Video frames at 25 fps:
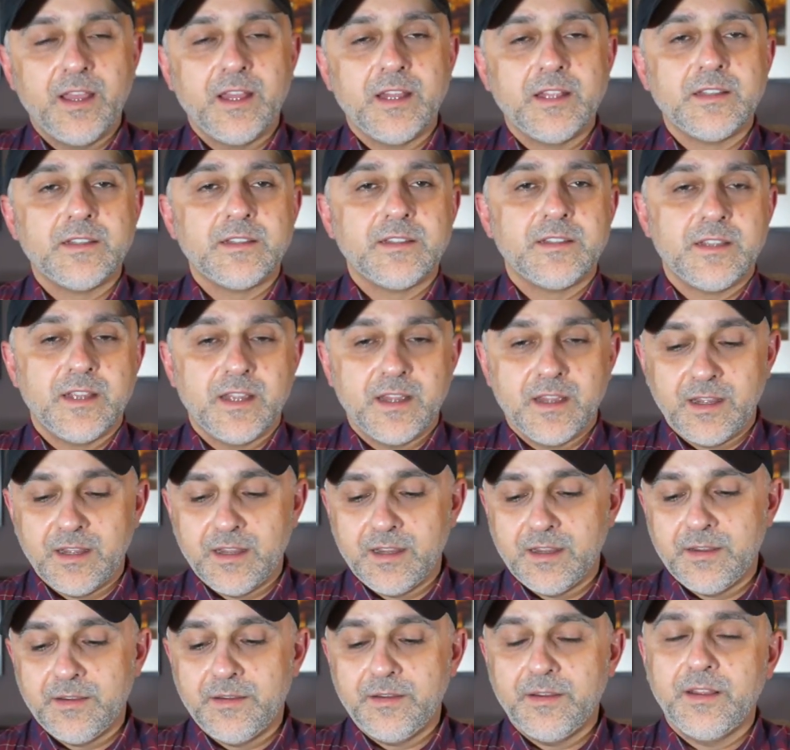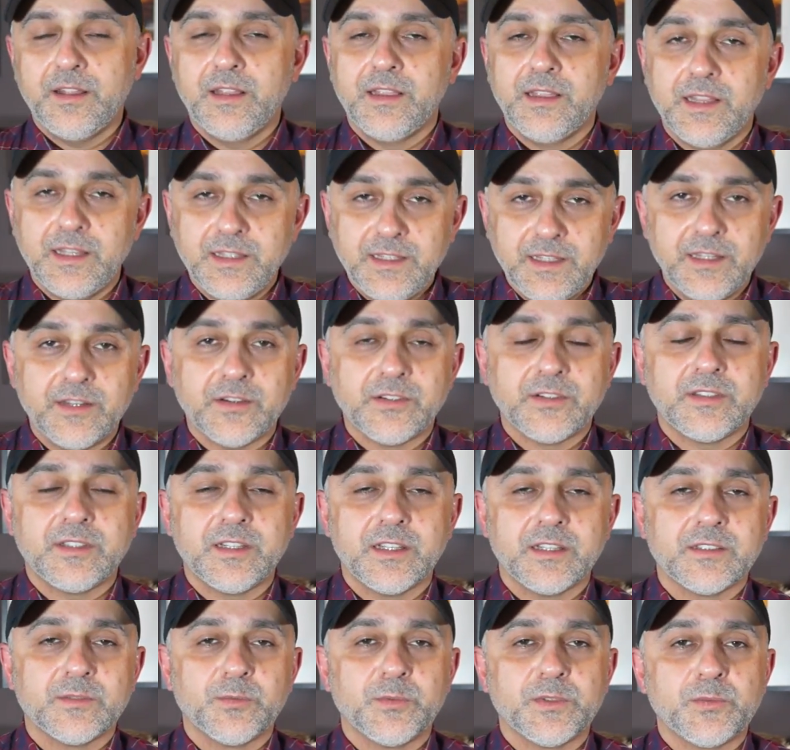And uh, Leder
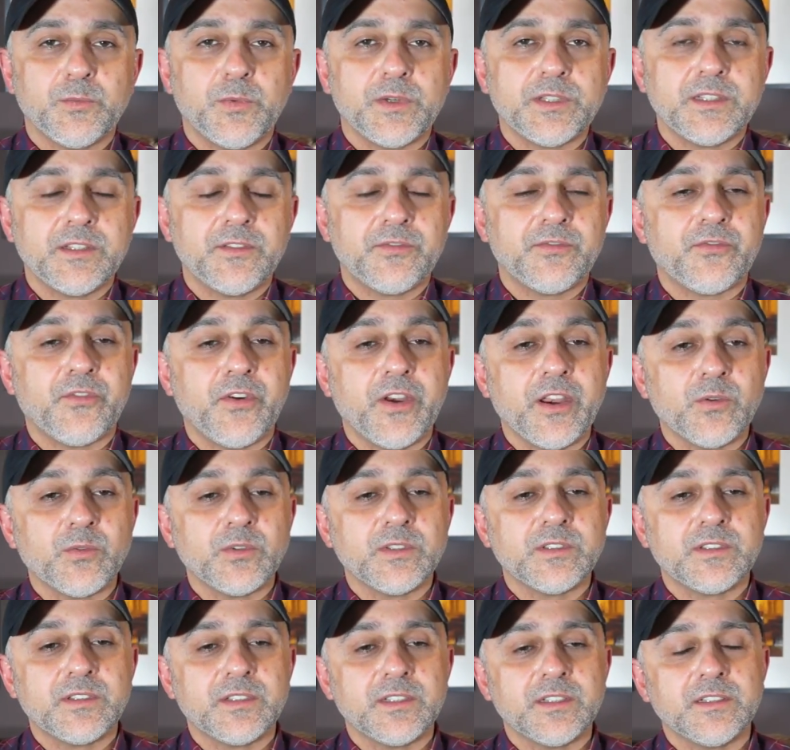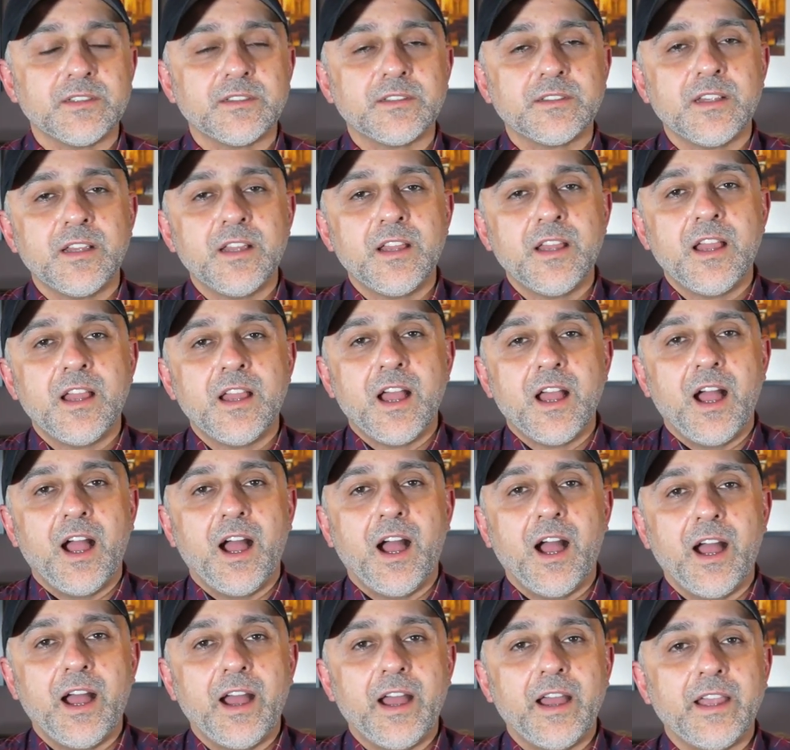six was one of the fragrances
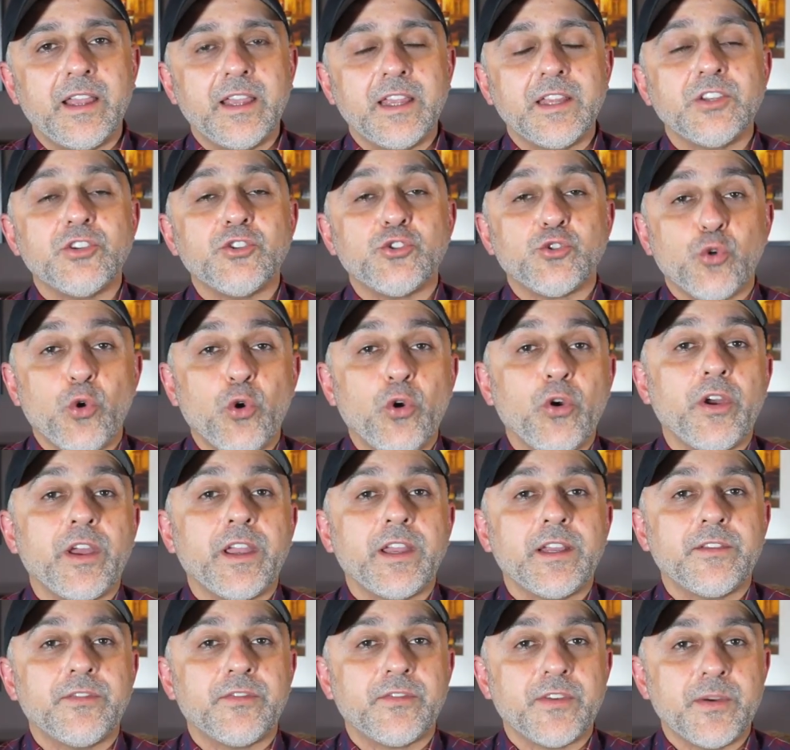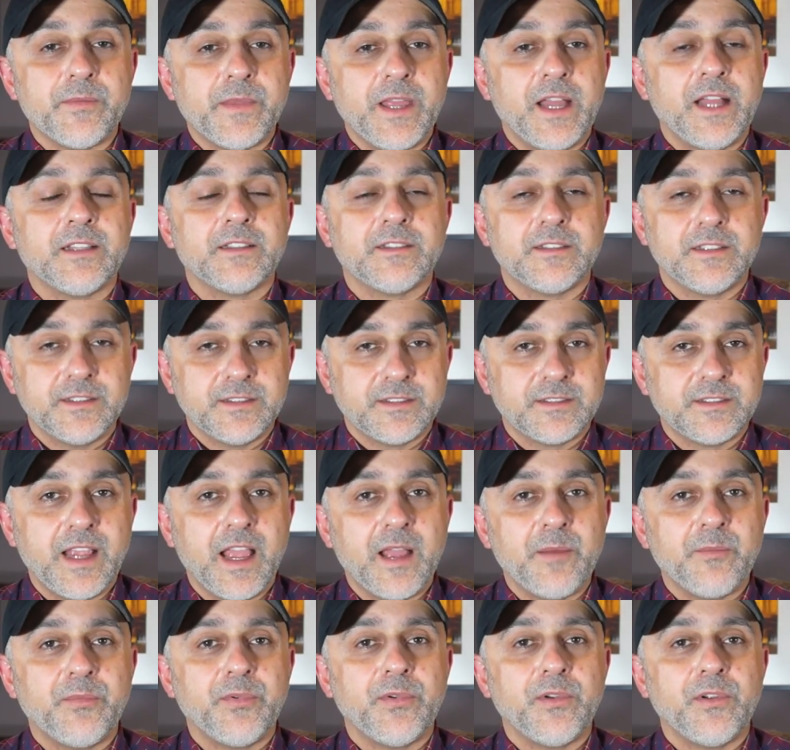I enjoyed from that
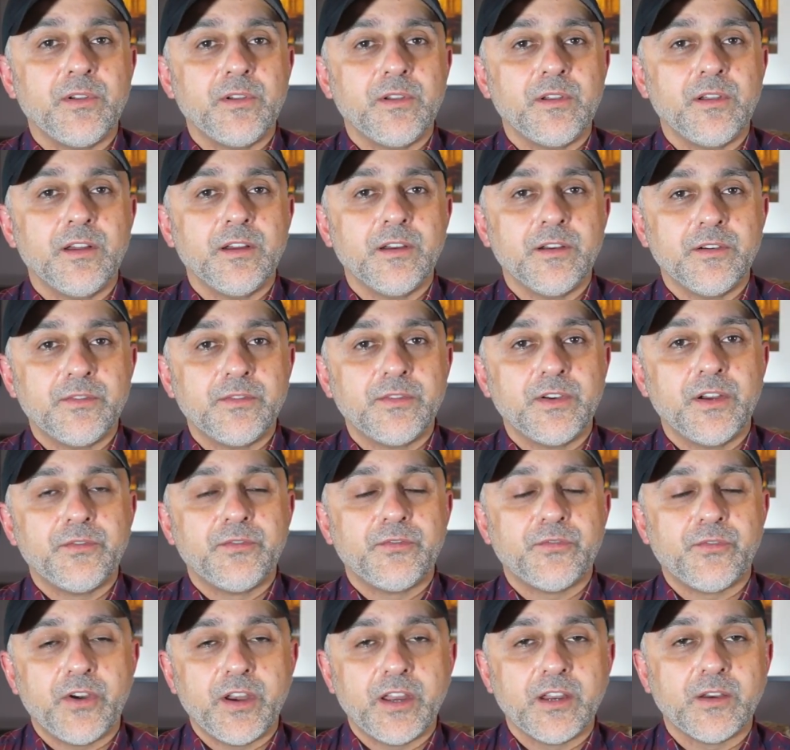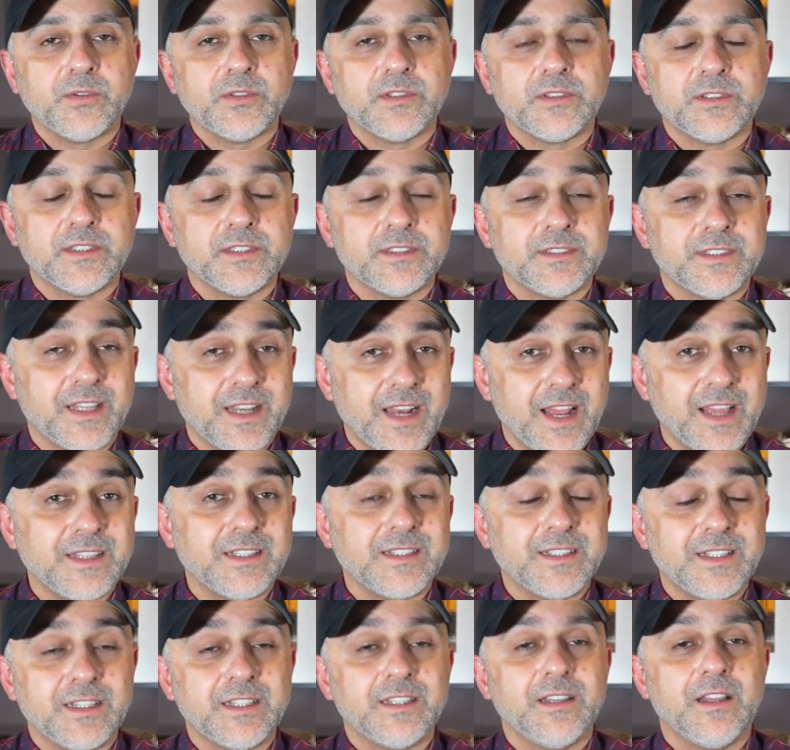sample of fragrances that I
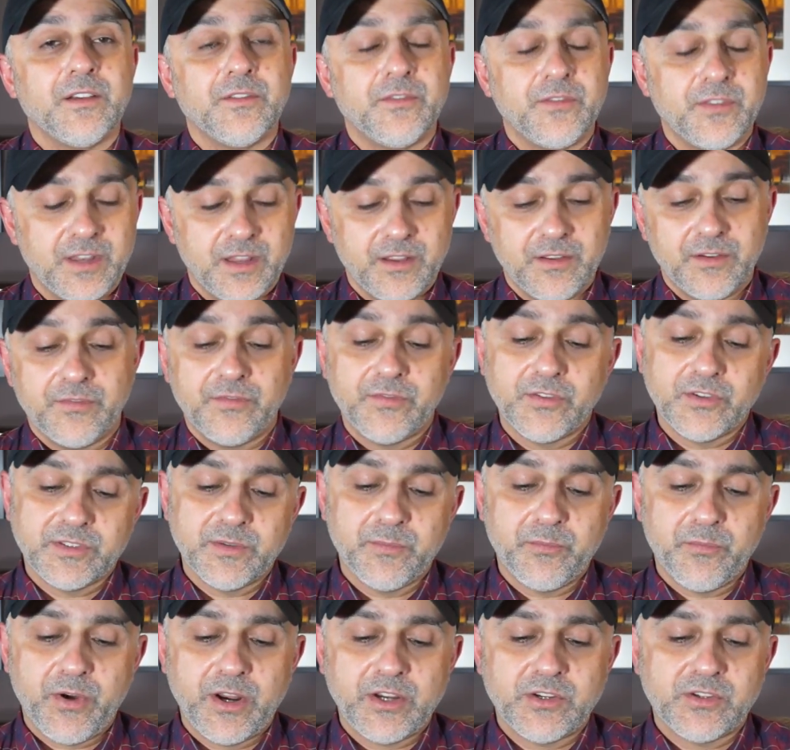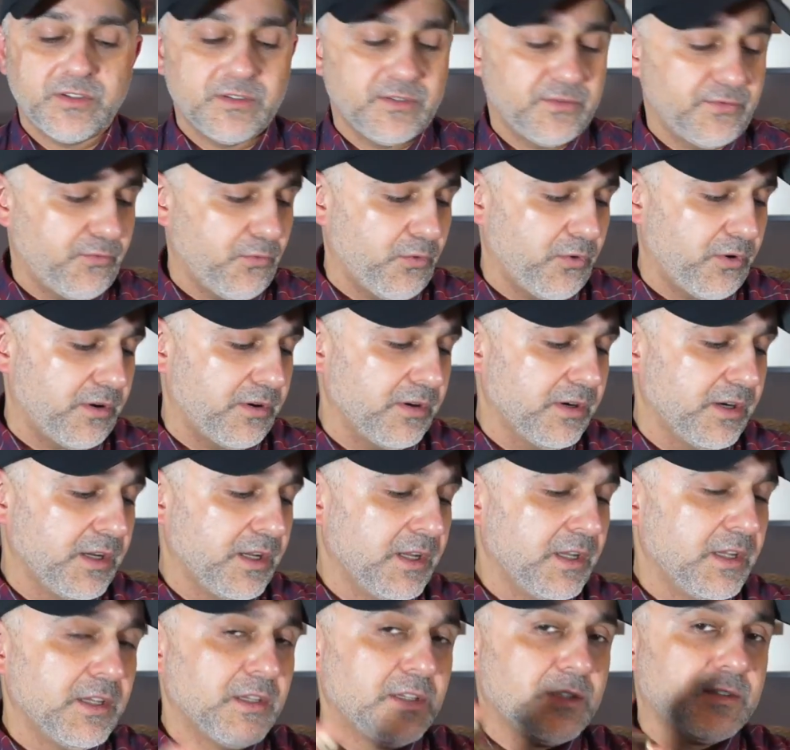did of uh, first impressions for.
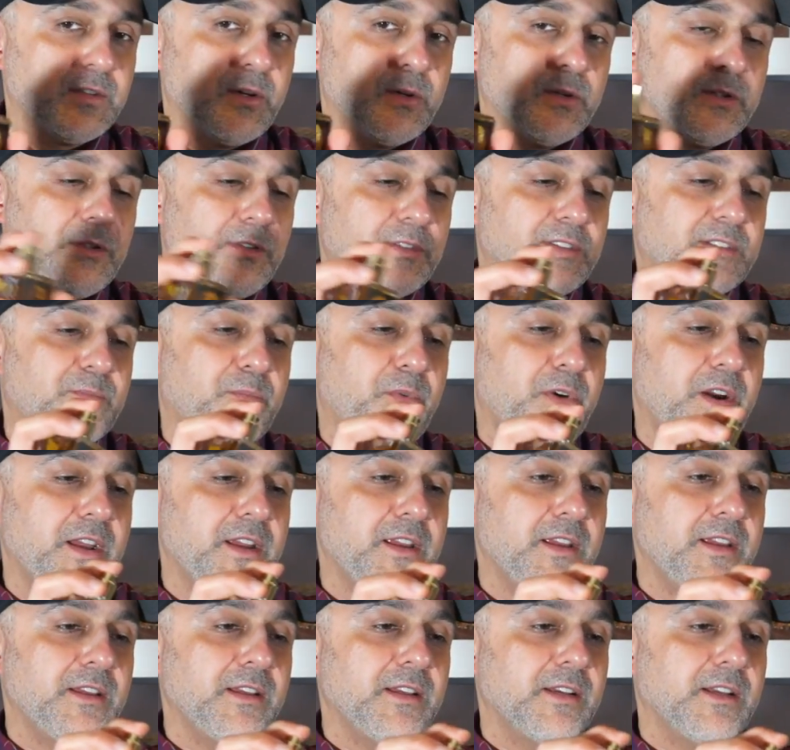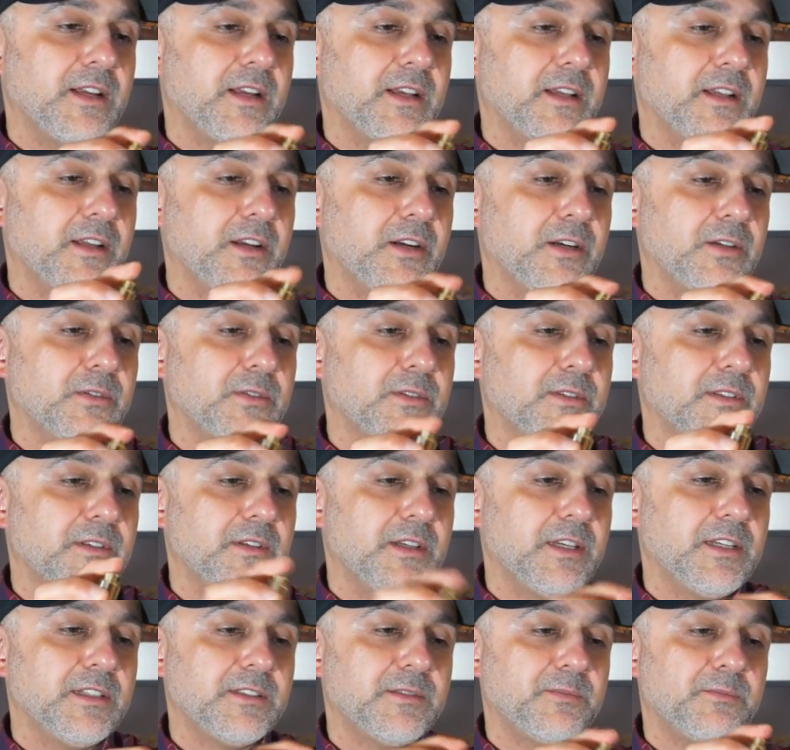So spraying it goes,
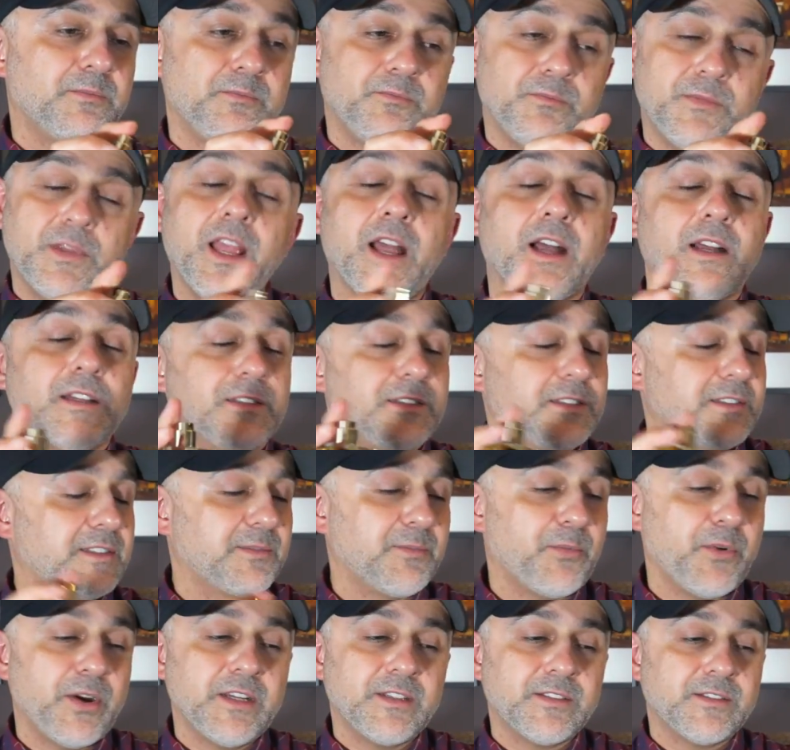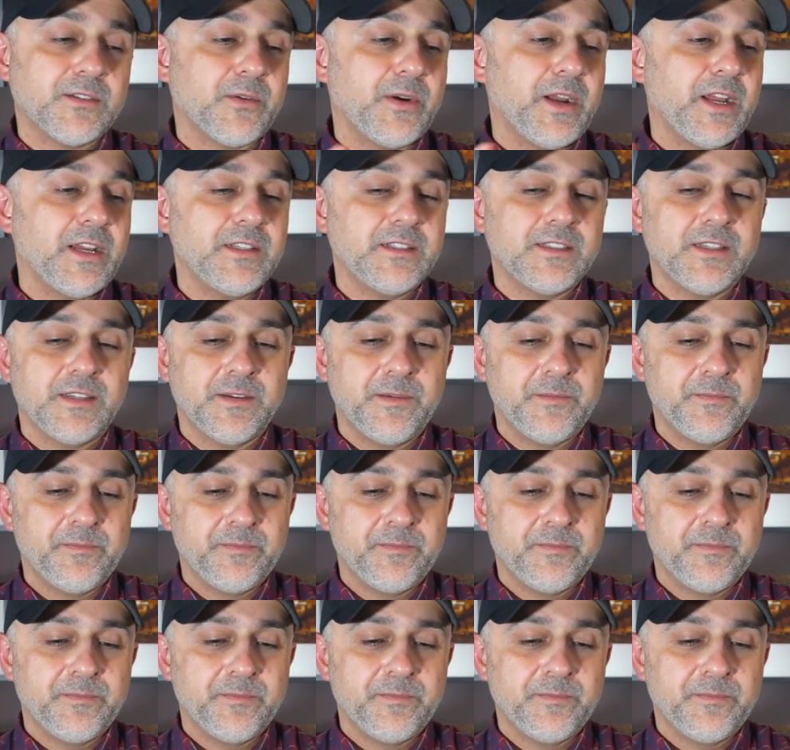it's, yeah, it sprays great.